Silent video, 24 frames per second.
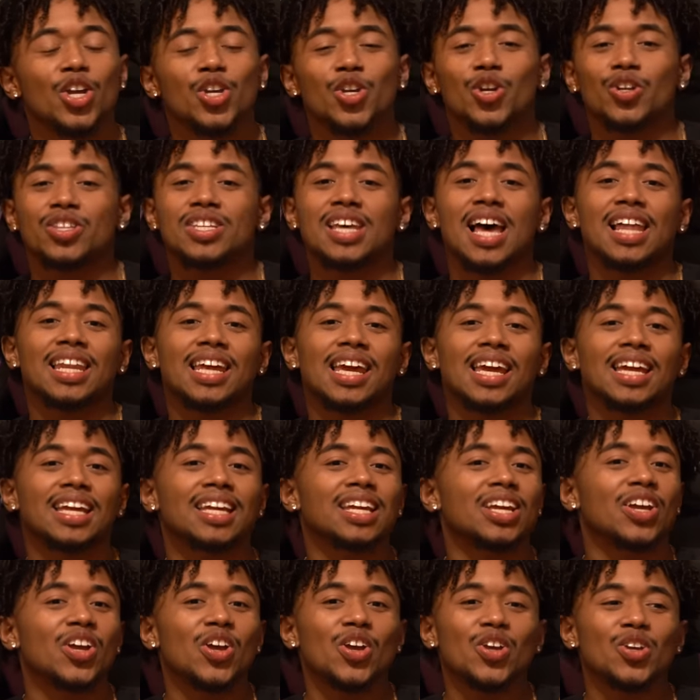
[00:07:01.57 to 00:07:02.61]
You're
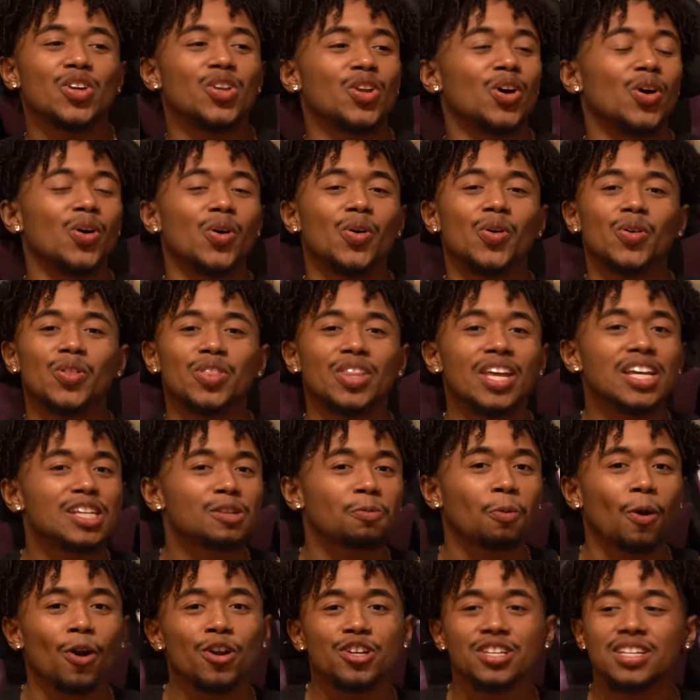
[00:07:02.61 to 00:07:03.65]
telling, you know,
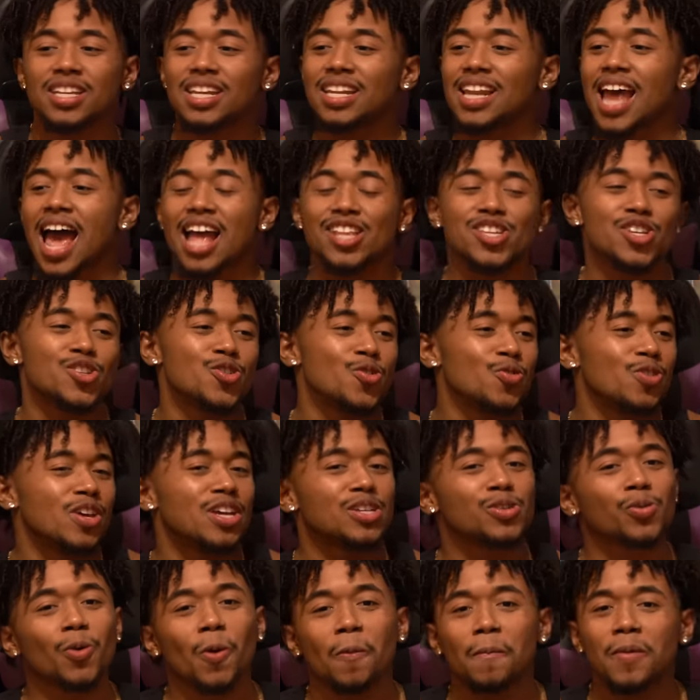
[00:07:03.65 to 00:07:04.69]
this person not to do
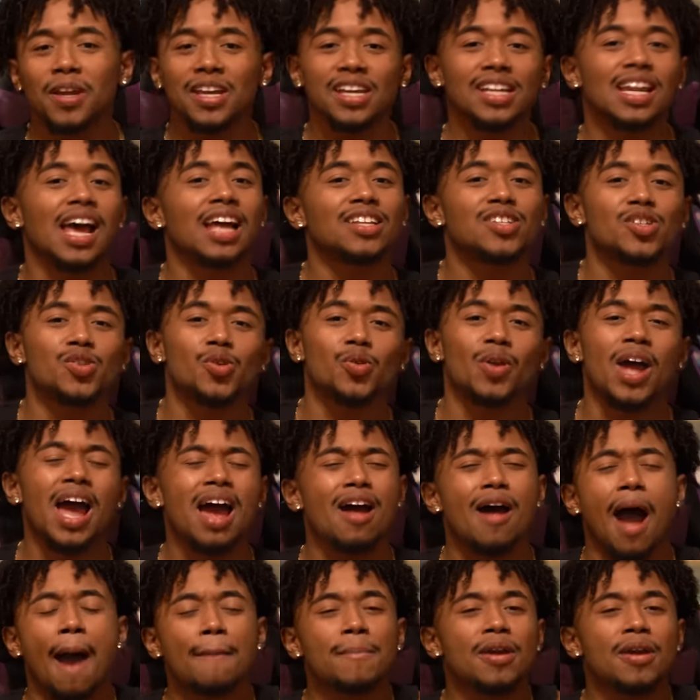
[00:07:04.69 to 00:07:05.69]
this with me, not to do that.